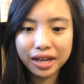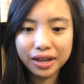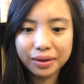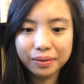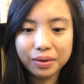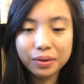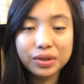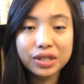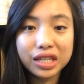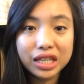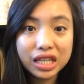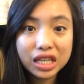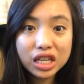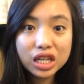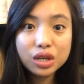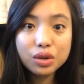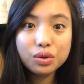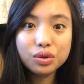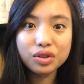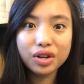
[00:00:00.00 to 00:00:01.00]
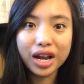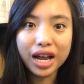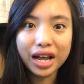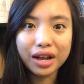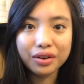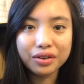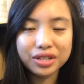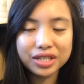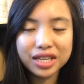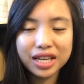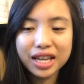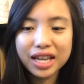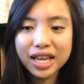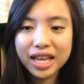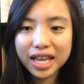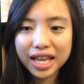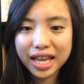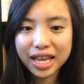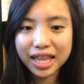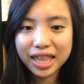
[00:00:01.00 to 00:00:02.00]
It was a huge house,
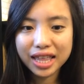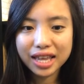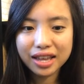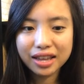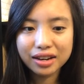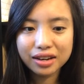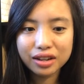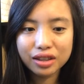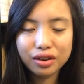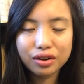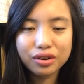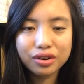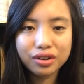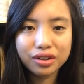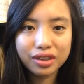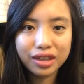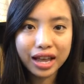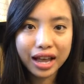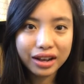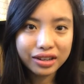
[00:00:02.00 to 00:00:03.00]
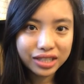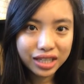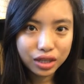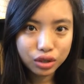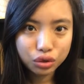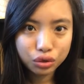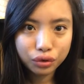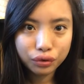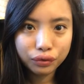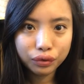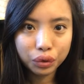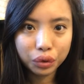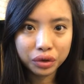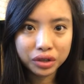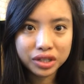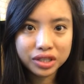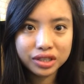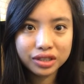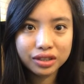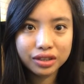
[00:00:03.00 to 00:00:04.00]
and then the house had two
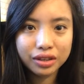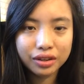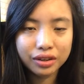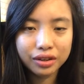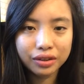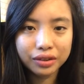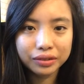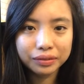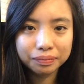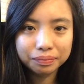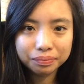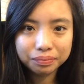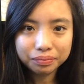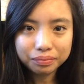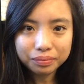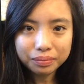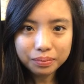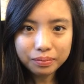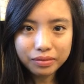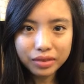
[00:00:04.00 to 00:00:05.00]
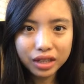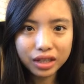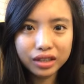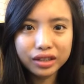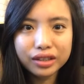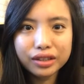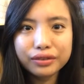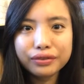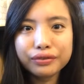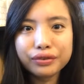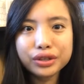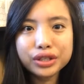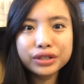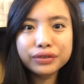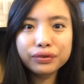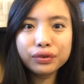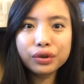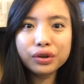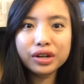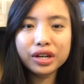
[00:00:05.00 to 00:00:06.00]
floors. The
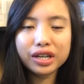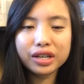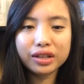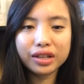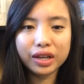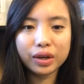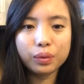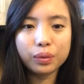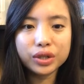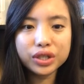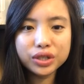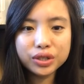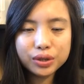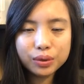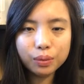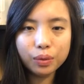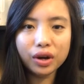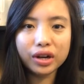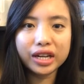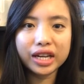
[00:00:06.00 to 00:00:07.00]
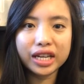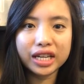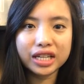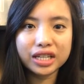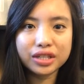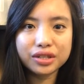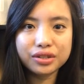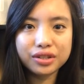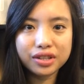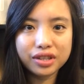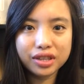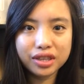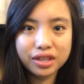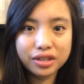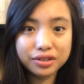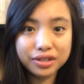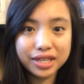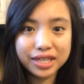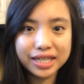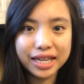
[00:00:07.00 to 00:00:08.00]
first floor, like once you walk into
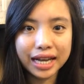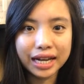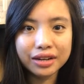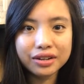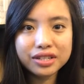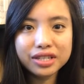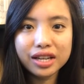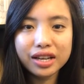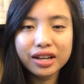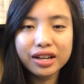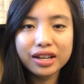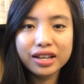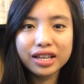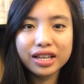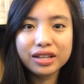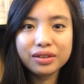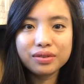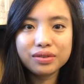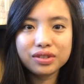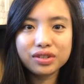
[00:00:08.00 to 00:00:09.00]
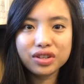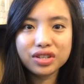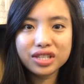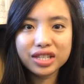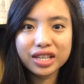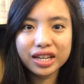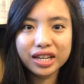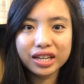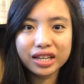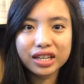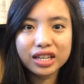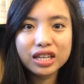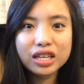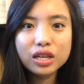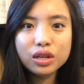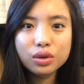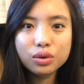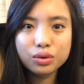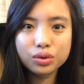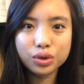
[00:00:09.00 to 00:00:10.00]
this house, it was just like a
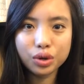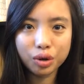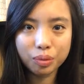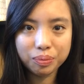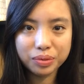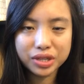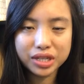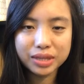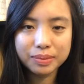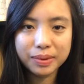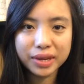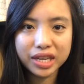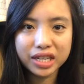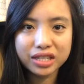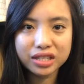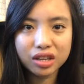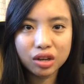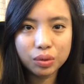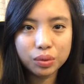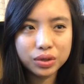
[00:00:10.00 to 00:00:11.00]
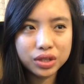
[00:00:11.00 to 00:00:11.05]
huge open space.